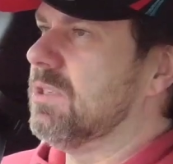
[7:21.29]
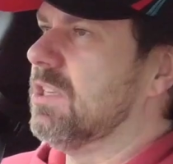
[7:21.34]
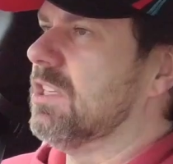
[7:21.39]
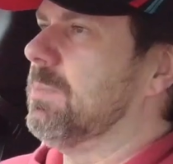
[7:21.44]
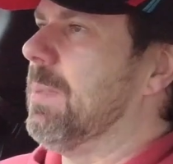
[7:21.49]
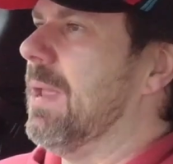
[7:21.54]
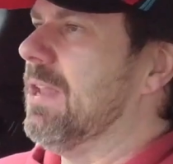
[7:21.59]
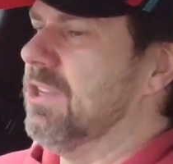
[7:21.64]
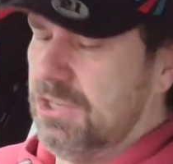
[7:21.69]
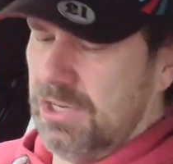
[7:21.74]

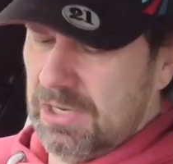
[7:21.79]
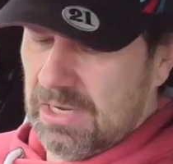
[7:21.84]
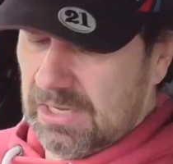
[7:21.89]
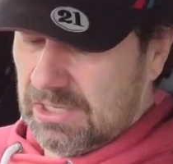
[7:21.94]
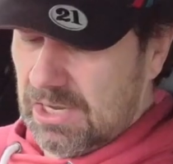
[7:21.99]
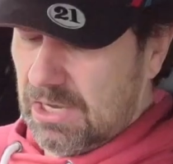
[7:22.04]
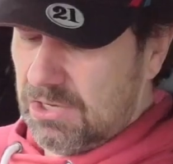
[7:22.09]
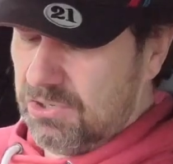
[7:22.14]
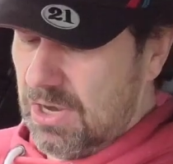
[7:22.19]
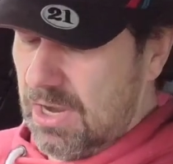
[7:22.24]
suspension,
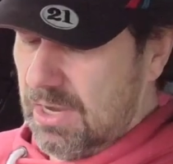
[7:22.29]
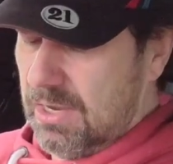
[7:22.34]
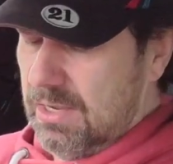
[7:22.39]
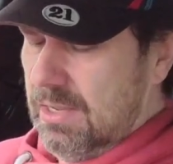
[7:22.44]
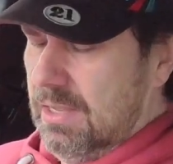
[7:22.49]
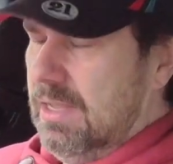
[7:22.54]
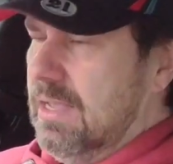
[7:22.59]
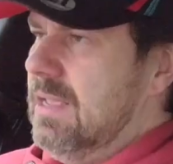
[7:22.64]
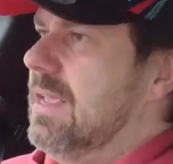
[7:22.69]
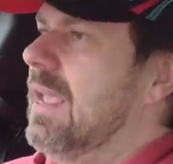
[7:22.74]
etc.
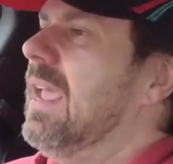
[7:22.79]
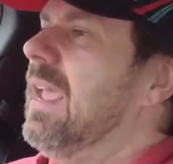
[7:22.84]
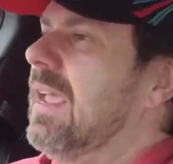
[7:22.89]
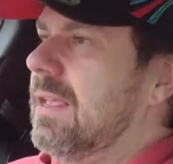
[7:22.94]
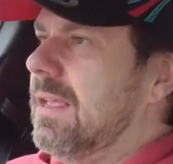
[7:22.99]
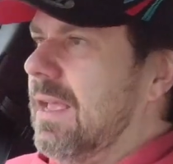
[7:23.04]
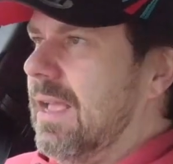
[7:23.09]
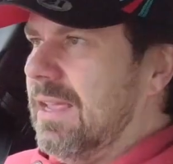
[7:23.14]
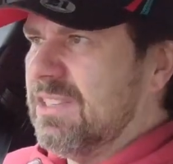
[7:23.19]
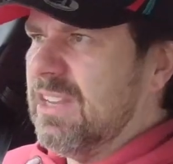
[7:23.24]

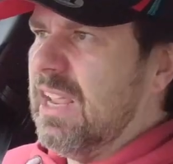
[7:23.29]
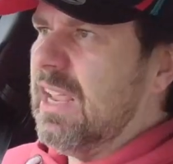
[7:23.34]
It has the